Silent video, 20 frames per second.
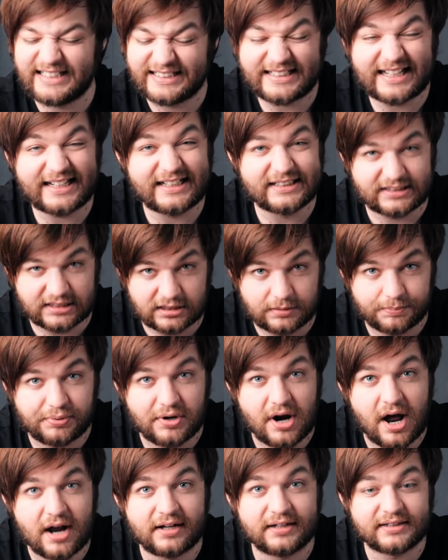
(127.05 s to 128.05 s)
Let's get into the
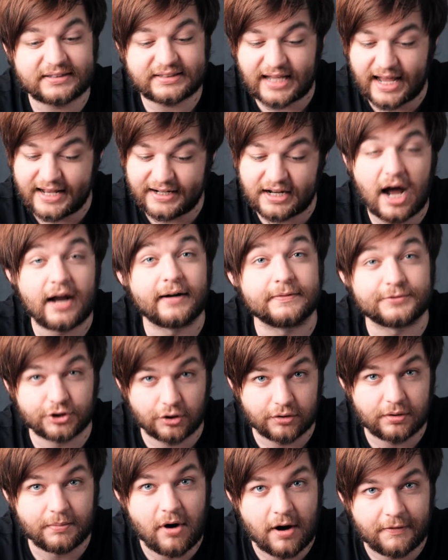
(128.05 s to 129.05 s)
products and kind of
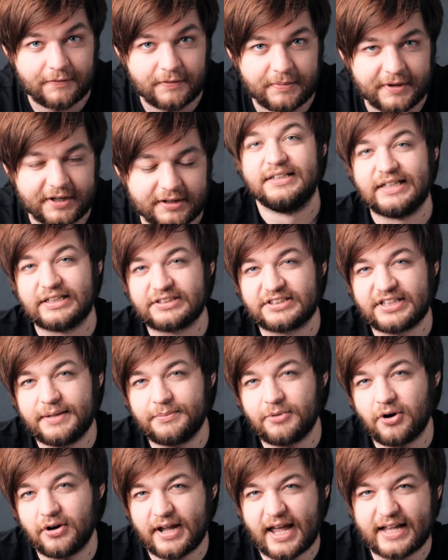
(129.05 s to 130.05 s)
show them off a bit. Now,
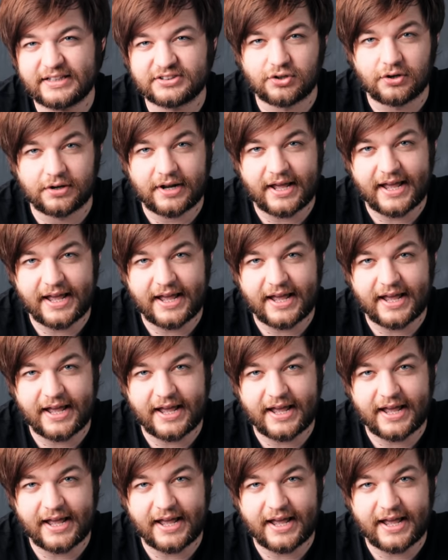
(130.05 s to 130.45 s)
Sandmarc has gone